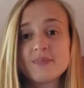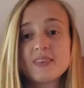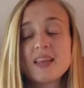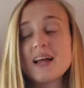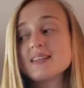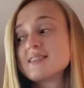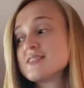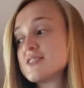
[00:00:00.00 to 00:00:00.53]

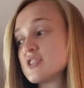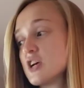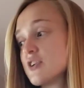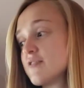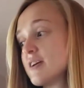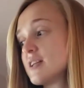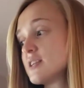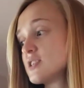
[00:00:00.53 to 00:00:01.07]
That's
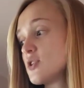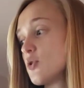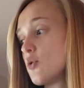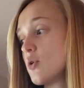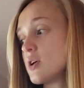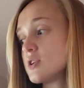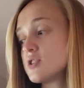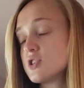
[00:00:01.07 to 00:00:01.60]
servant
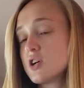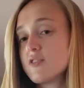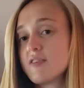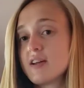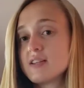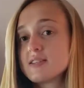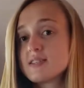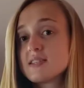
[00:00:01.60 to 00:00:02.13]
or
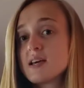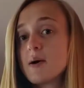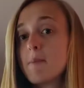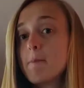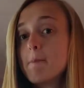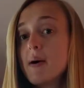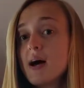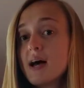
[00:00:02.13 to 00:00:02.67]
servants.
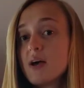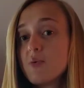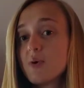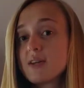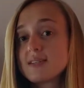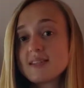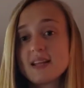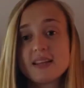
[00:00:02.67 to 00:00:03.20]
But what
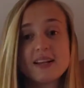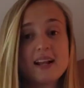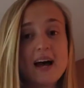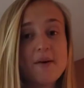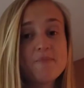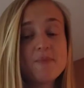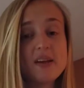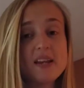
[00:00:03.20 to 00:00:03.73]
does that little
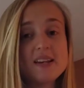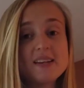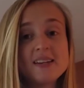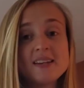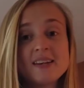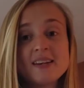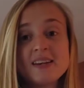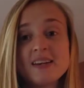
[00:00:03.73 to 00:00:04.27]
m mean?
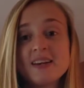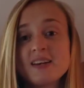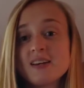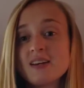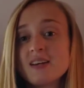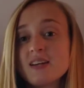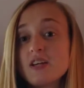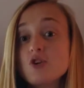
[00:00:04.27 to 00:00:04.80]

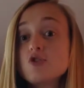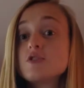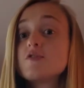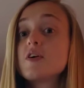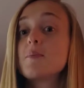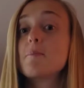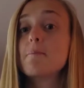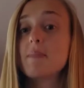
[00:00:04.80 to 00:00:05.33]
Used
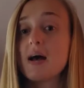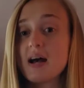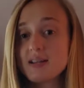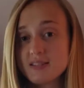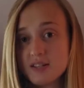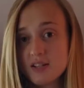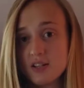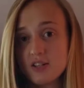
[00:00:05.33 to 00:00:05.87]
for
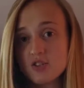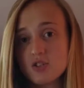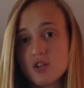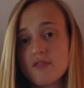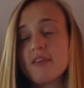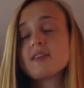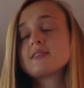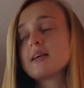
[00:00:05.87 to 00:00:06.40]
masculine
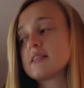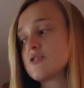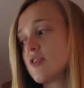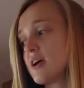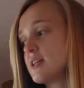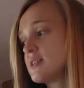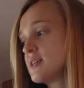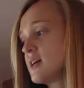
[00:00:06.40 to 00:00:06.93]
servants, that's
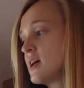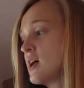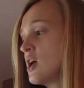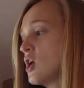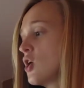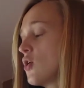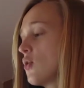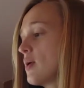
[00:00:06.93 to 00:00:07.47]
right.
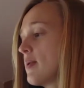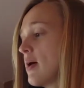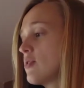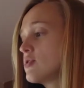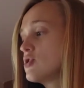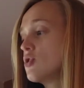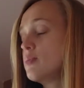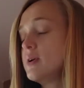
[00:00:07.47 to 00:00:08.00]
What
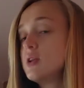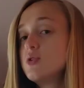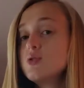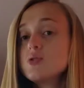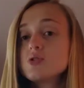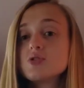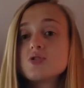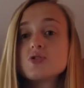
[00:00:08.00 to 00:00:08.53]
about
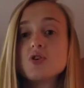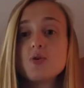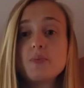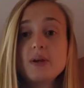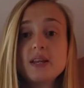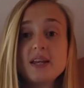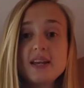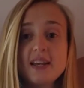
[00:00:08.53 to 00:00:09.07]
dominus,
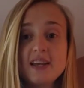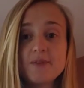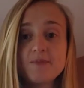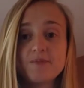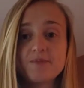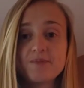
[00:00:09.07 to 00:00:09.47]
domini?